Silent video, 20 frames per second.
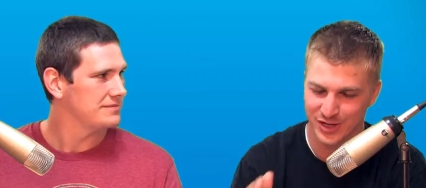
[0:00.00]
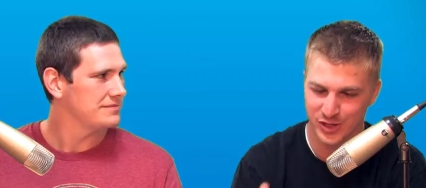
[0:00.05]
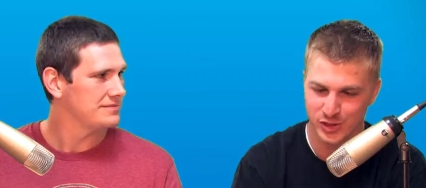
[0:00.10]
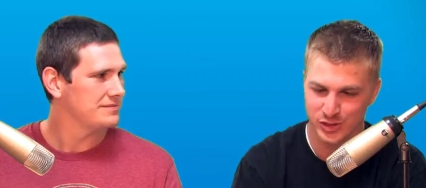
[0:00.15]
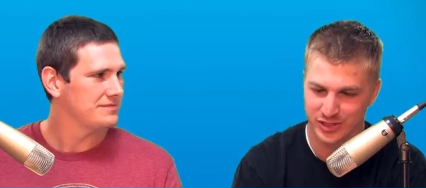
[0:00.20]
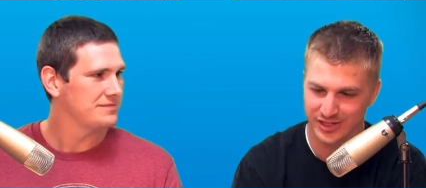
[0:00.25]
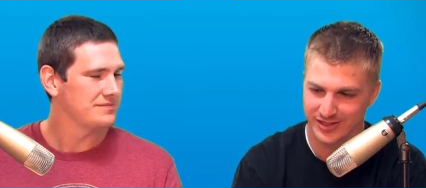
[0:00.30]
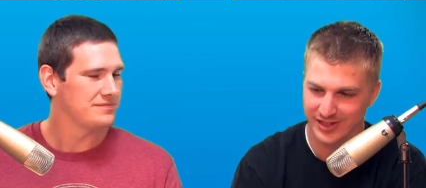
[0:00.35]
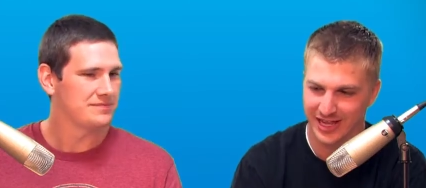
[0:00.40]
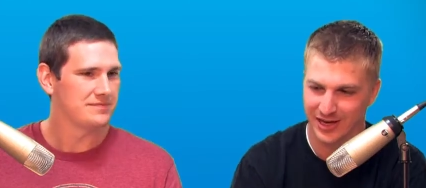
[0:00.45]

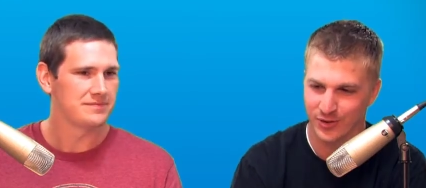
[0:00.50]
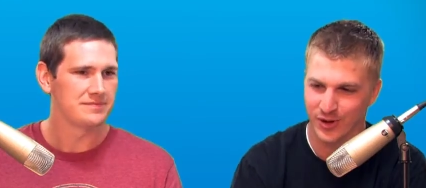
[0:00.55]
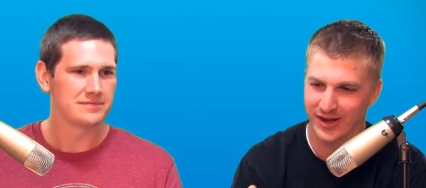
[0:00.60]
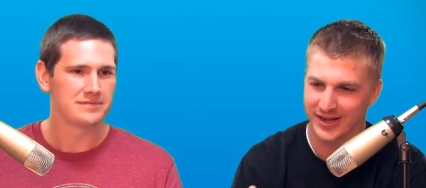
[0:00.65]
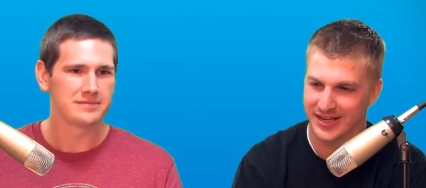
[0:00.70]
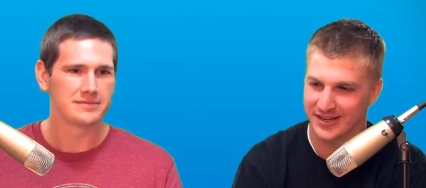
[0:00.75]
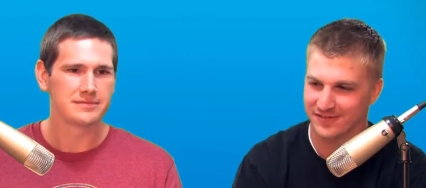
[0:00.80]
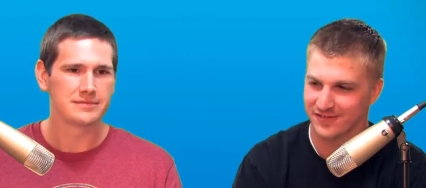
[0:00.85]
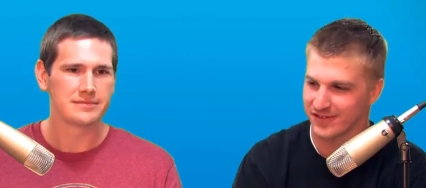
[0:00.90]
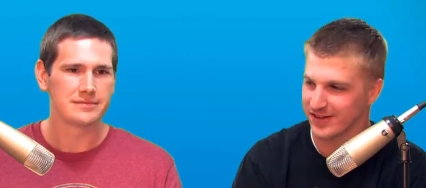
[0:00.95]
Speaker 1: usually like
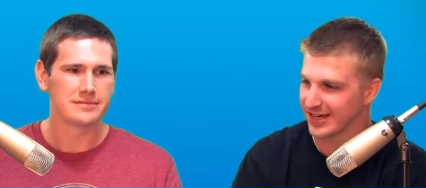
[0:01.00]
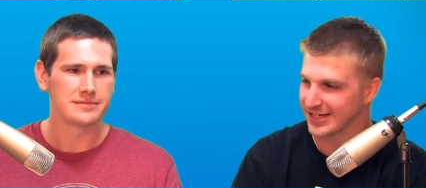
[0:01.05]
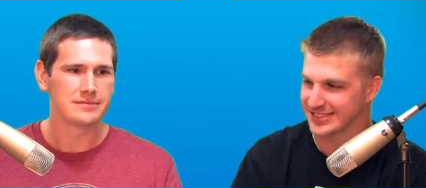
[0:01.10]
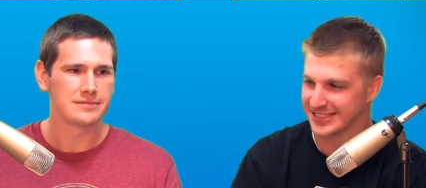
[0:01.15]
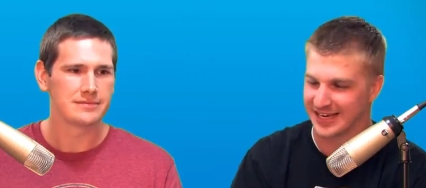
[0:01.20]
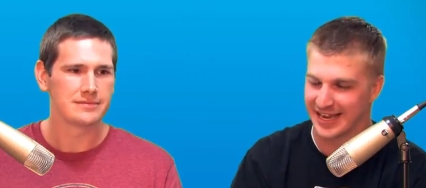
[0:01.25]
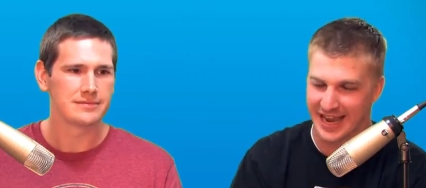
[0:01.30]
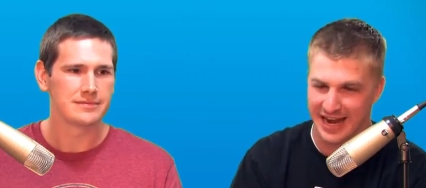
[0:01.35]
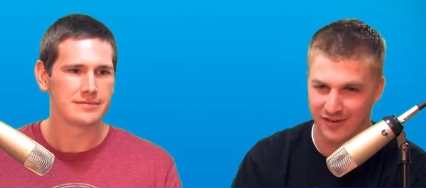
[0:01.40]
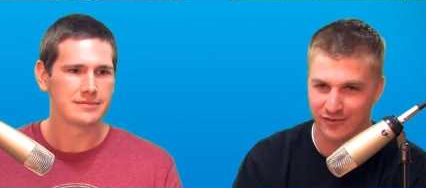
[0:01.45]
Joaquin
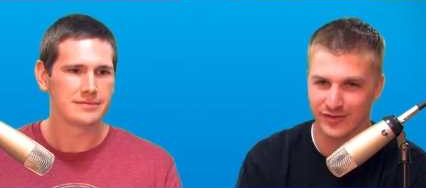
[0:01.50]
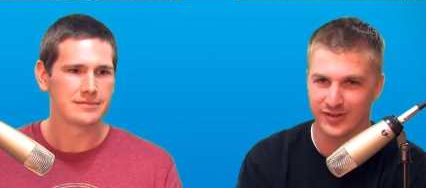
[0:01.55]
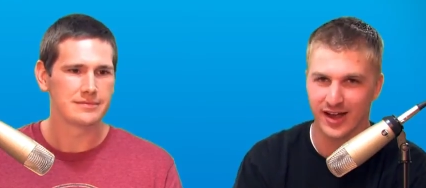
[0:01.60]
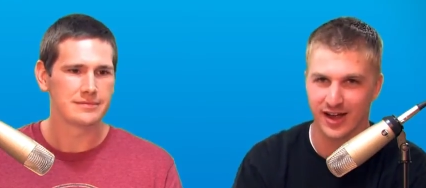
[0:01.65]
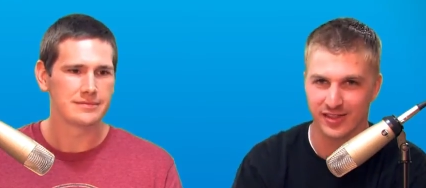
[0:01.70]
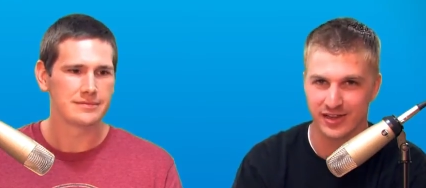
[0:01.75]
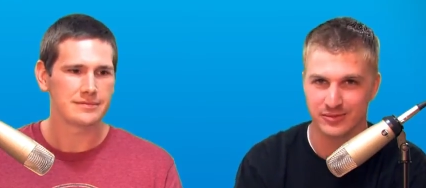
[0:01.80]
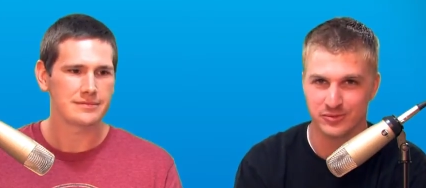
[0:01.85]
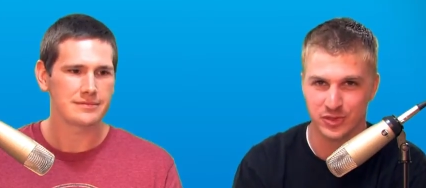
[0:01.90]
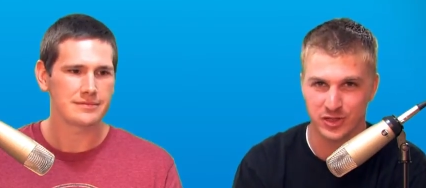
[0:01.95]
Phoenix in
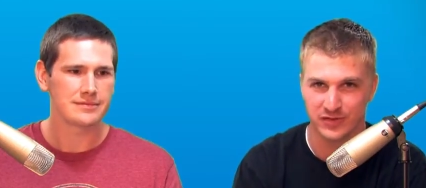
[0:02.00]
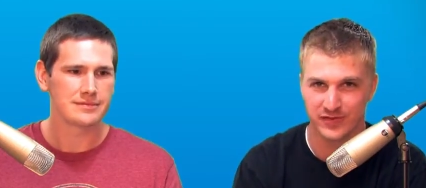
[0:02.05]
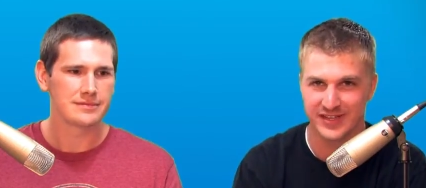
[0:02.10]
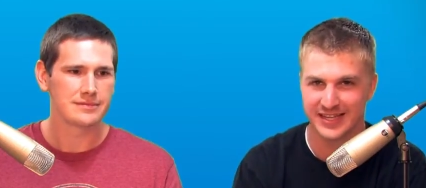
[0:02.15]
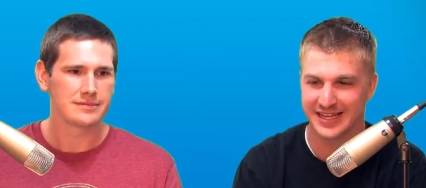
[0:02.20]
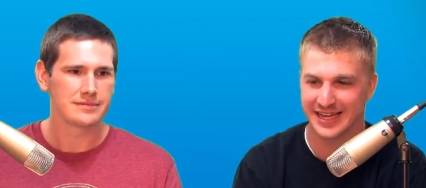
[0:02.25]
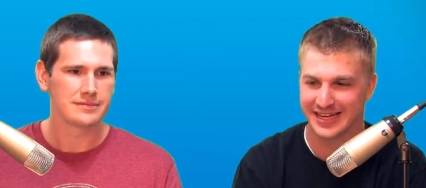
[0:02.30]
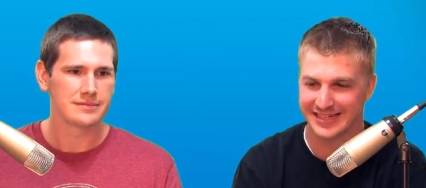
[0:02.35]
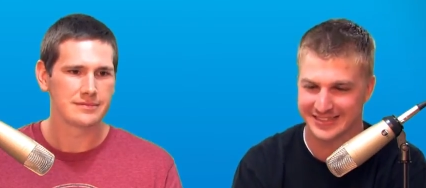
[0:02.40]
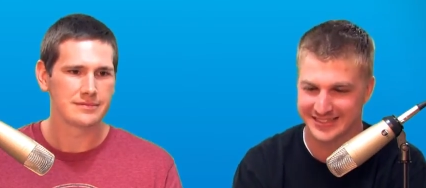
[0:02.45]
every other
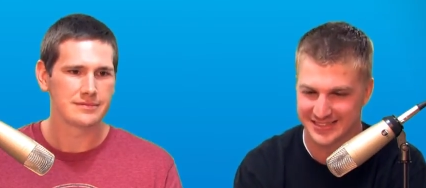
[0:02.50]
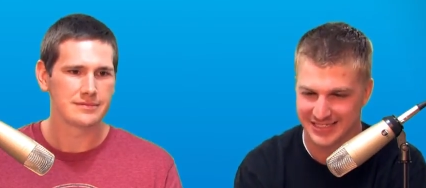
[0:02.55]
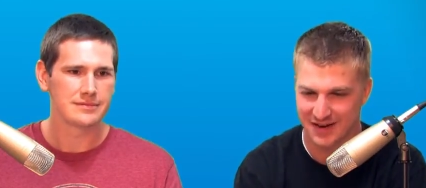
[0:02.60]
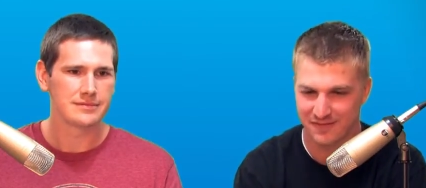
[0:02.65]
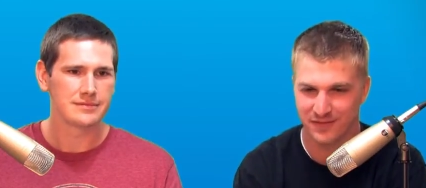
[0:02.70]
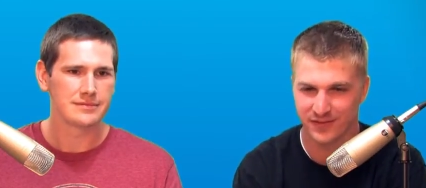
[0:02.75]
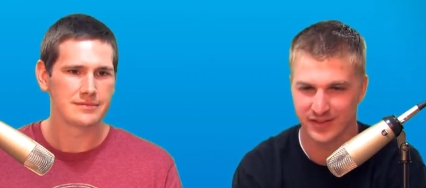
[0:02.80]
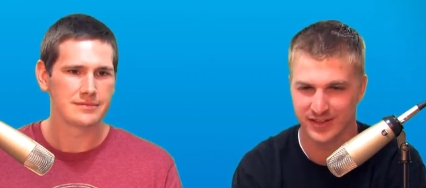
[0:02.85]
movie except